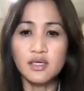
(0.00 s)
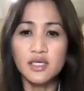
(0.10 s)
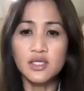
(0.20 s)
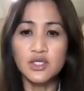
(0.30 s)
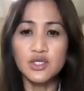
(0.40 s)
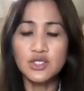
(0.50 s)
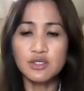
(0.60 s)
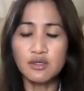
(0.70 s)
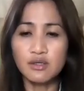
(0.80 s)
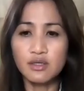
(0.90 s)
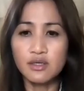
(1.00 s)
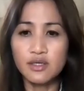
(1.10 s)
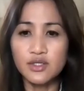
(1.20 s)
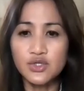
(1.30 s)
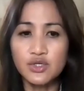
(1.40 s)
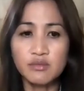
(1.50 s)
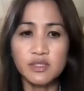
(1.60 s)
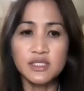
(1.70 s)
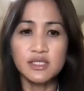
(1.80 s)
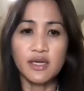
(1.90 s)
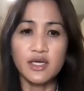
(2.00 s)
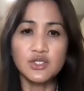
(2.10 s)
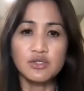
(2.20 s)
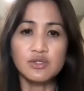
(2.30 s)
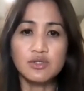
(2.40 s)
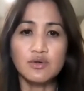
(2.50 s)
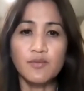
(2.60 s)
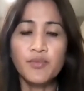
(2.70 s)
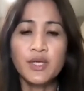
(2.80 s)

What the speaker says: initial treatments that I should do?